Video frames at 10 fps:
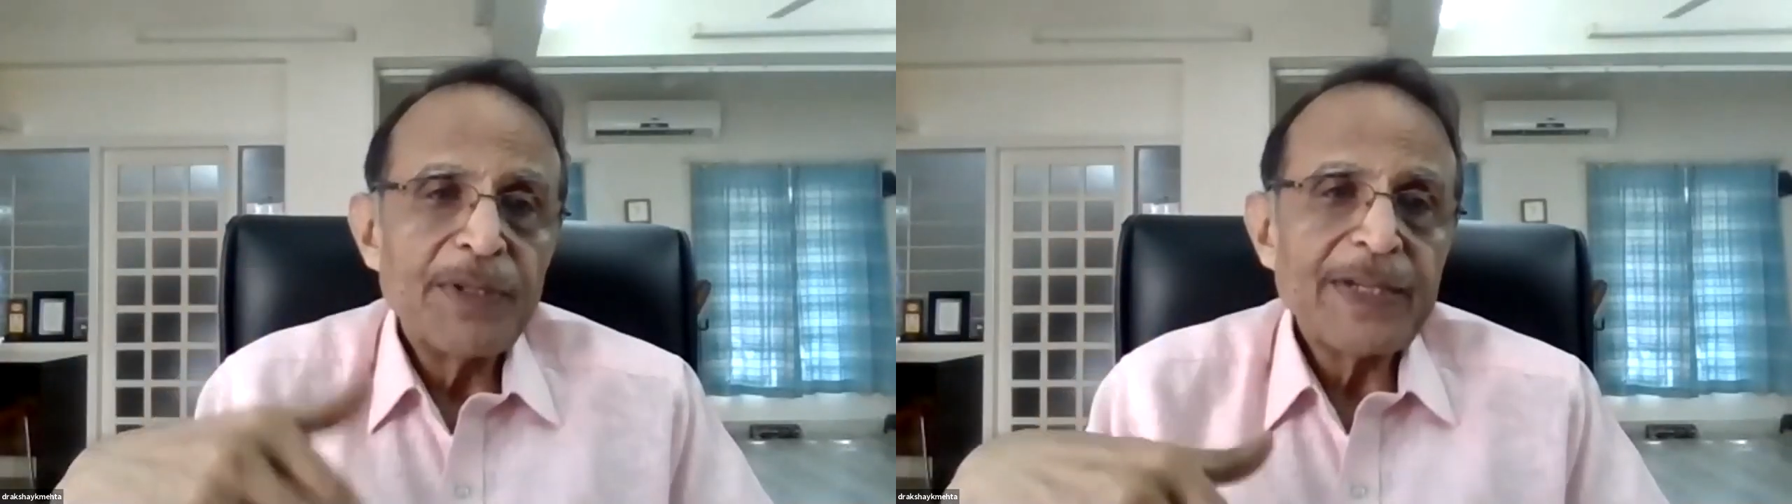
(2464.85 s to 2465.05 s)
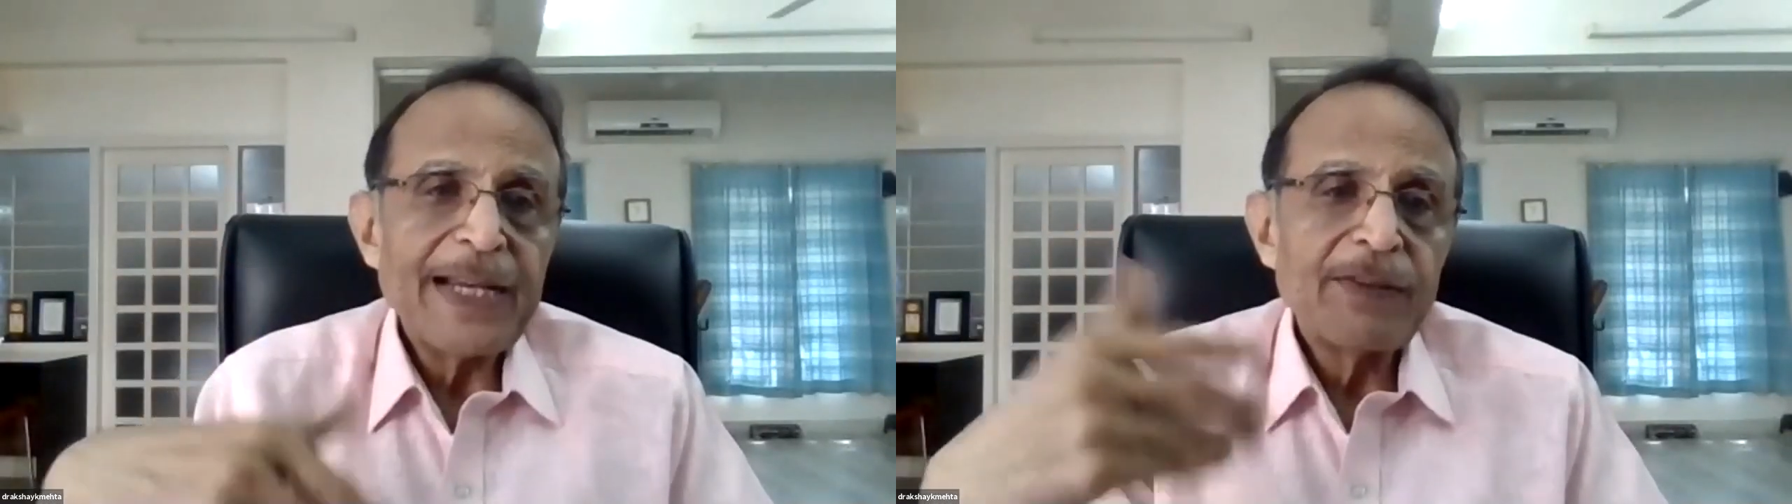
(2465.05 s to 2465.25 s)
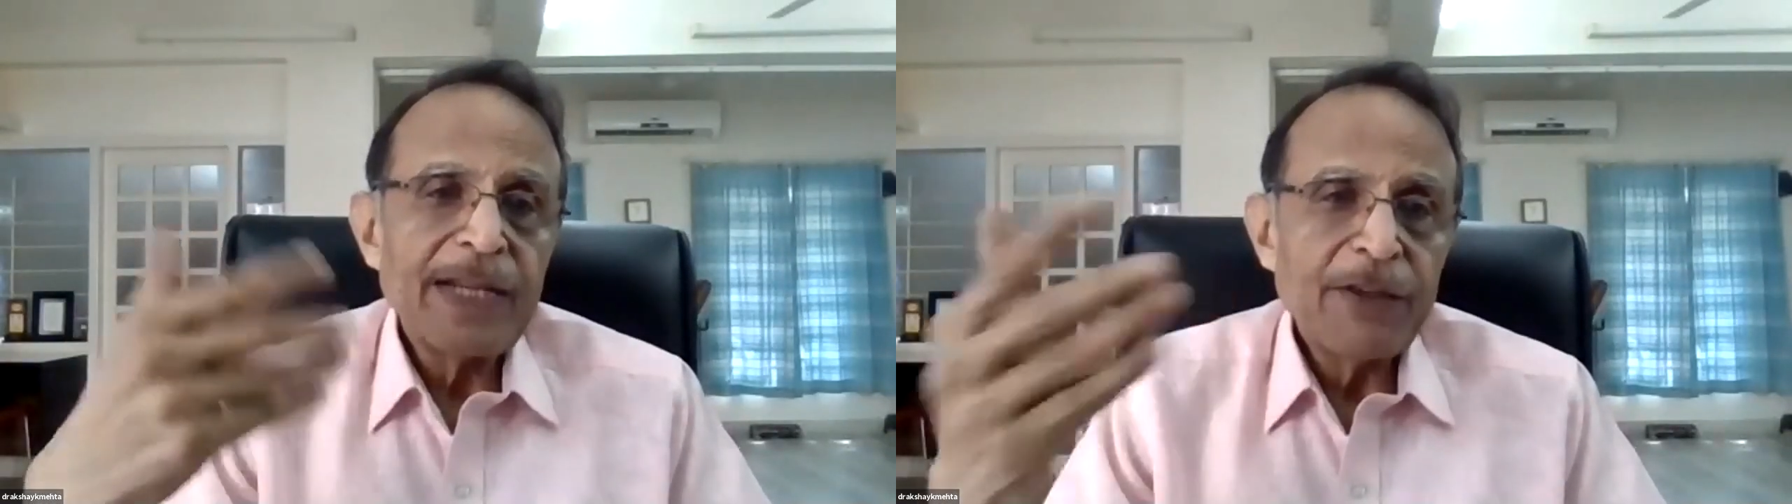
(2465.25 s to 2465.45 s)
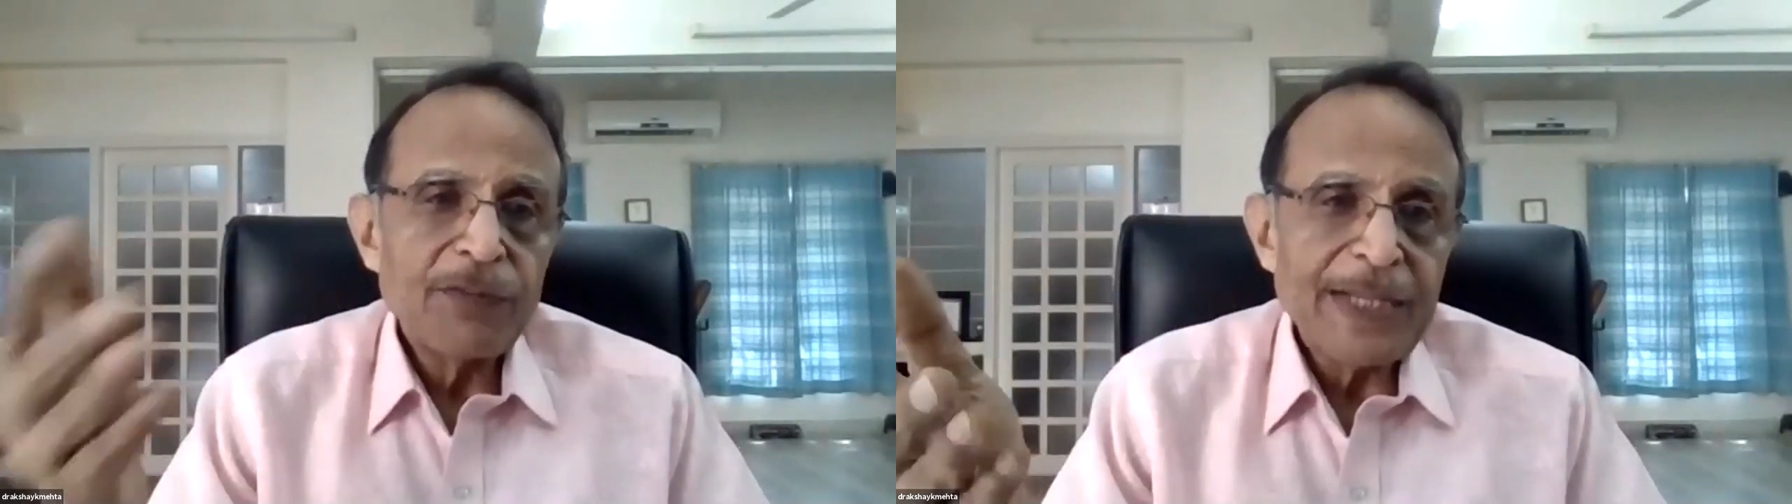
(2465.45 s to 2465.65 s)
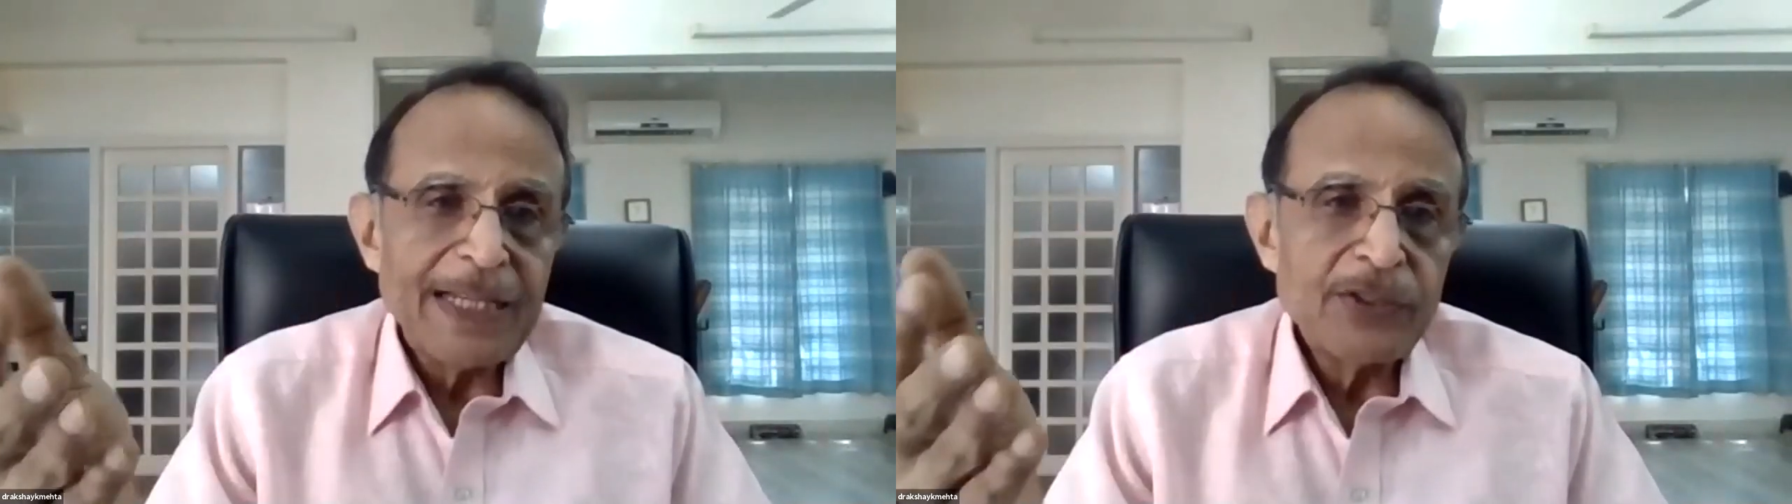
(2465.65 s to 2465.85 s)
besides
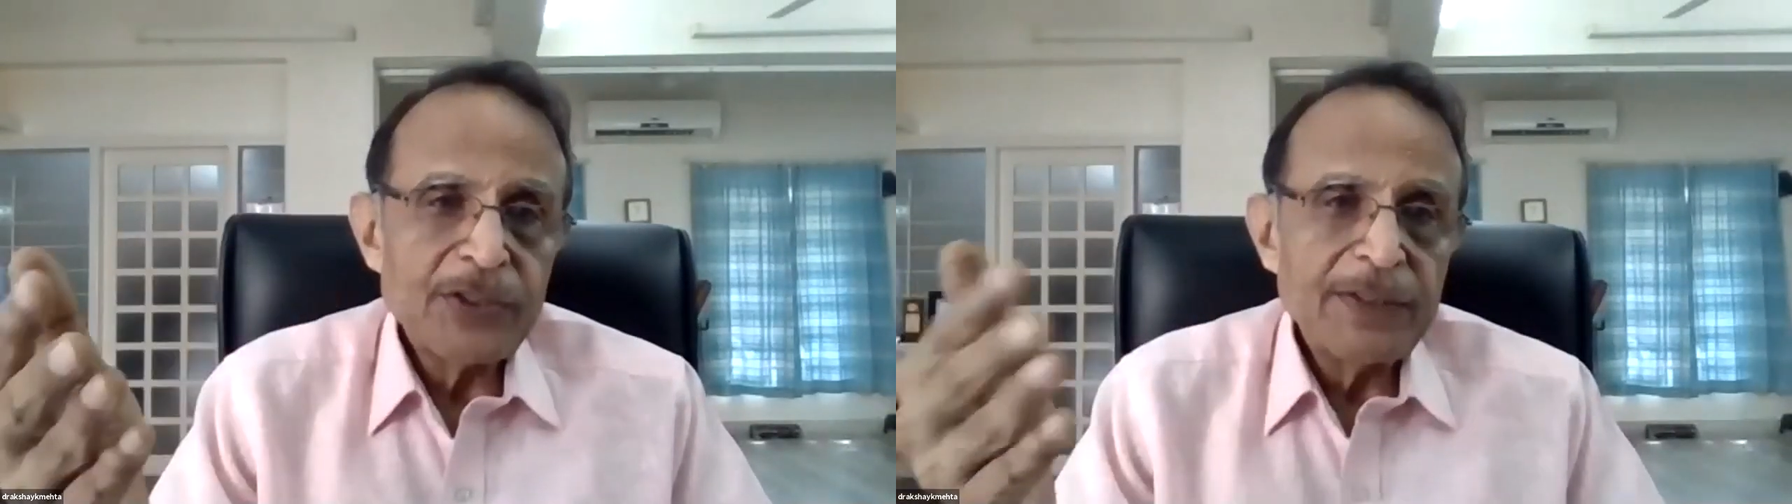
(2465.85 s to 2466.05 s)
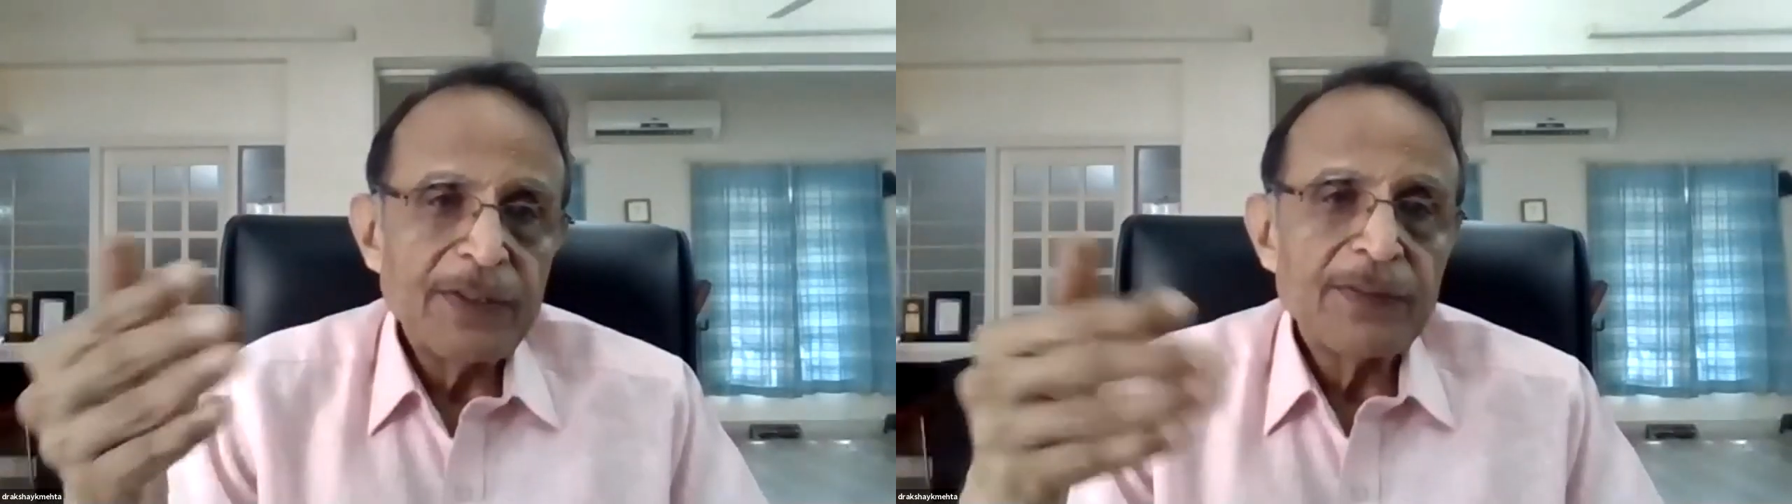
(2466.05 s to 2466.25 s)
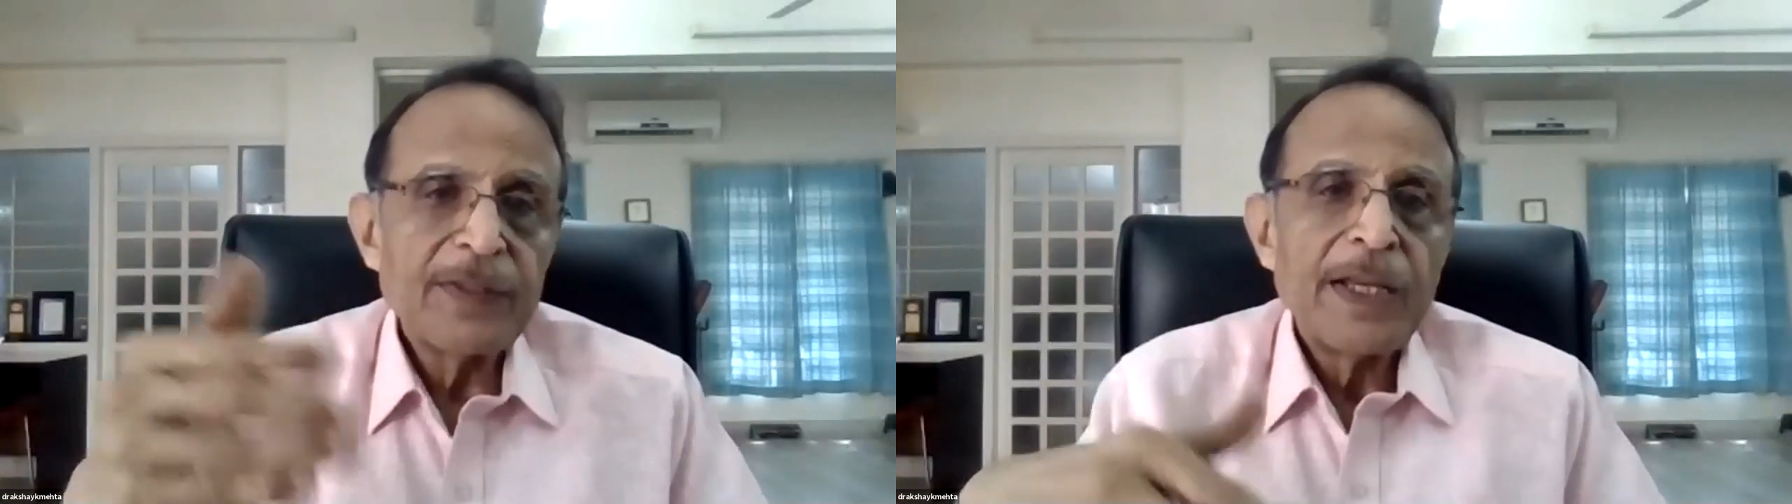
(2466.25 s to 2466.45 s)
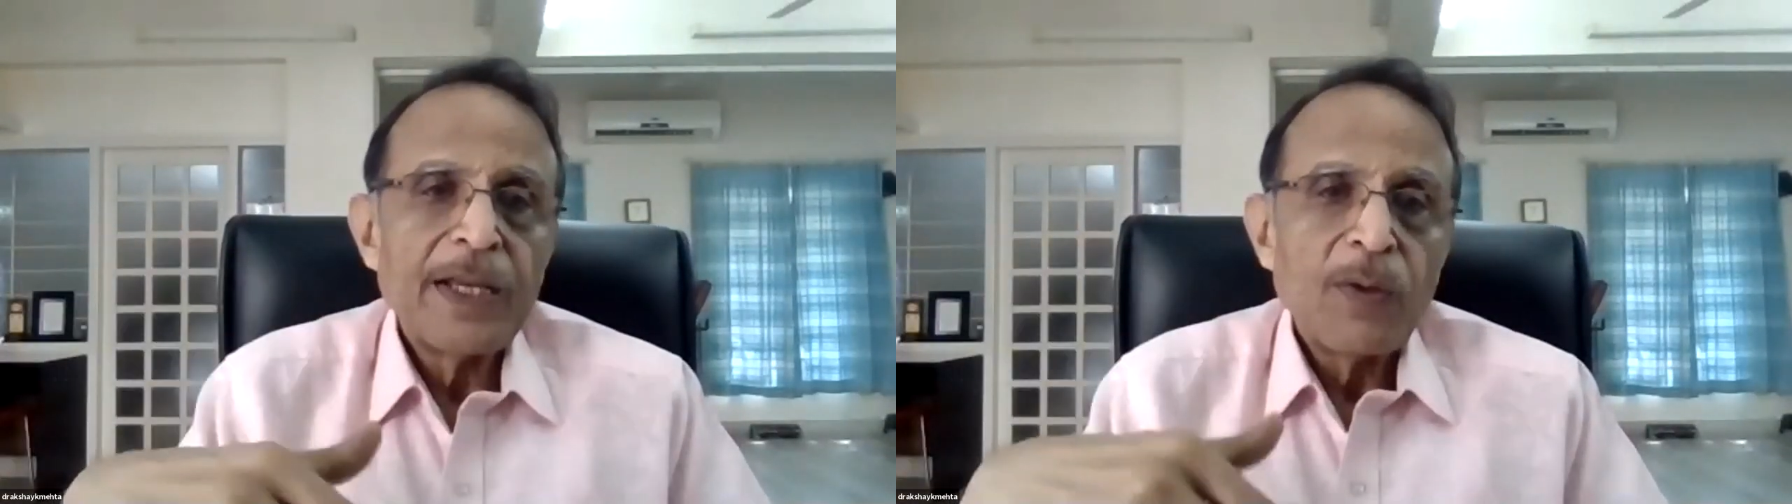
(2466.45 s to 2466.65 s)
lifestyle changes,